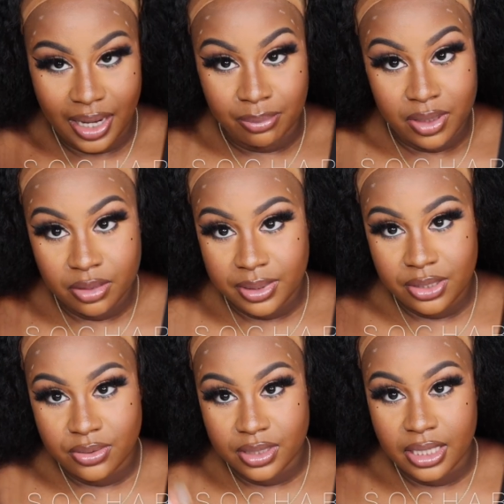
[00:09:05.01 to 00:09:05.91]
I'm gonna be
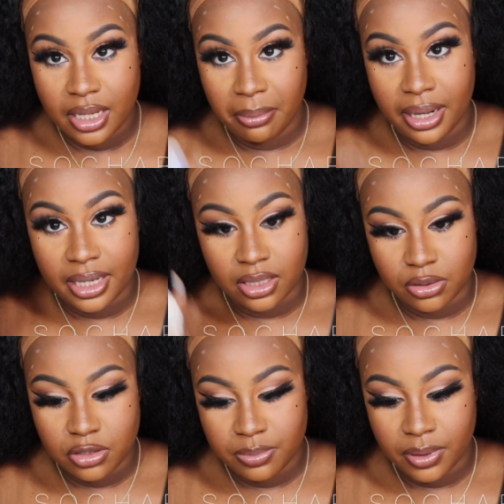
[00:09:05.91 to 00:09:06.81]
using my
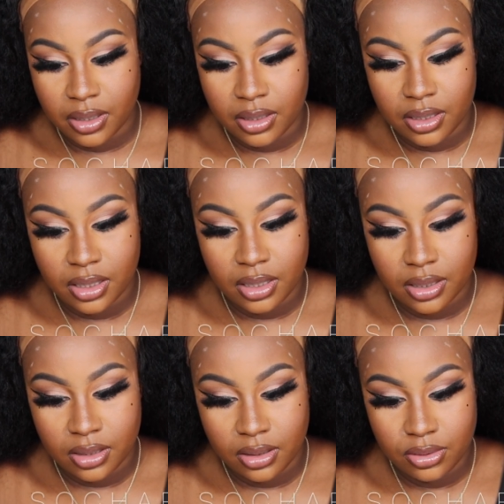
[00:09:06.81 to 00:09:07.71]
Ghost Bond
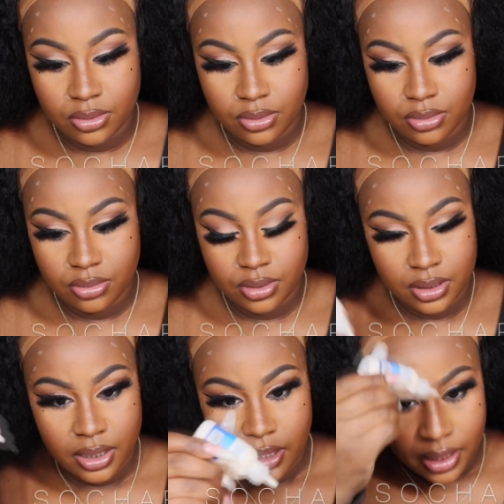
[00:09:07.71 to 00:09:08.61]
glue,
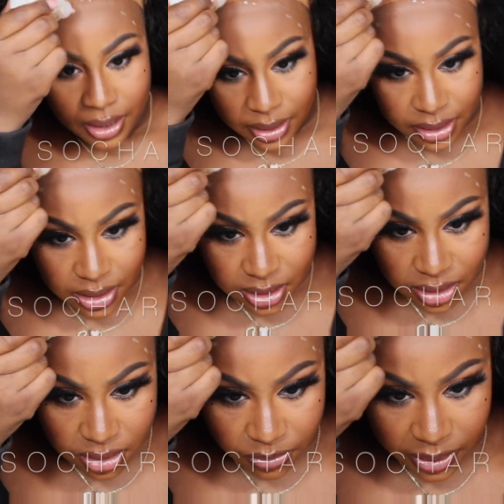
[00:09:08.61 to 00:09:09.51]
and this is
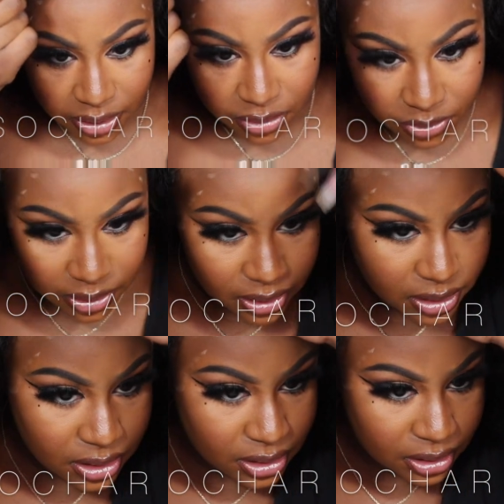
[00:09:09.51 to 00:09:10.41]
just a regular one.
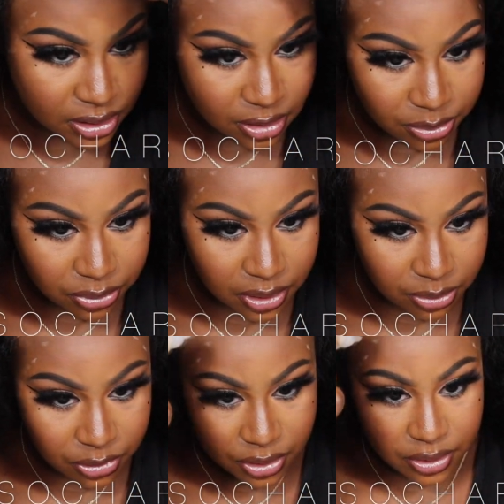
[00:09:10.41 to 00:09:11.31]
This is not the
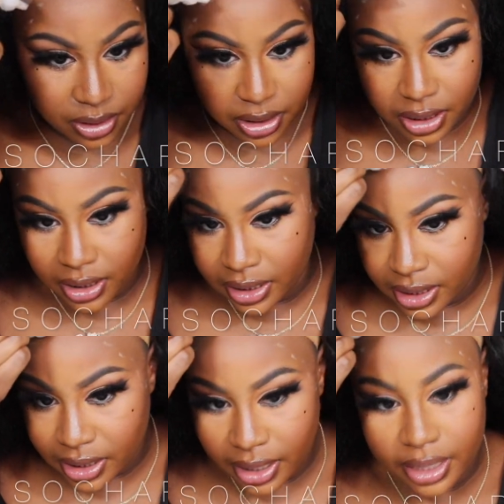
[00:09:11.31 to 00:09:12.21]
Supreme one or anything
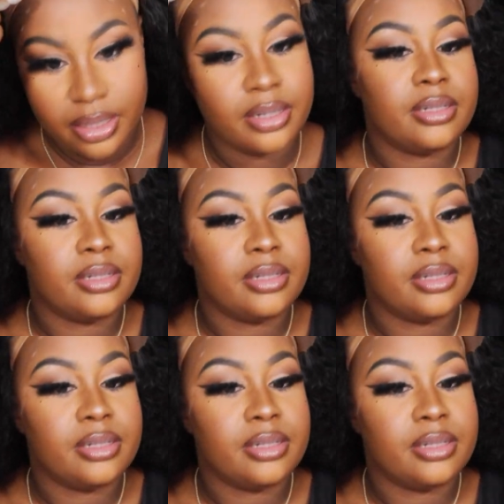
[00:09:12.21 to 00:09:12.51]
like that.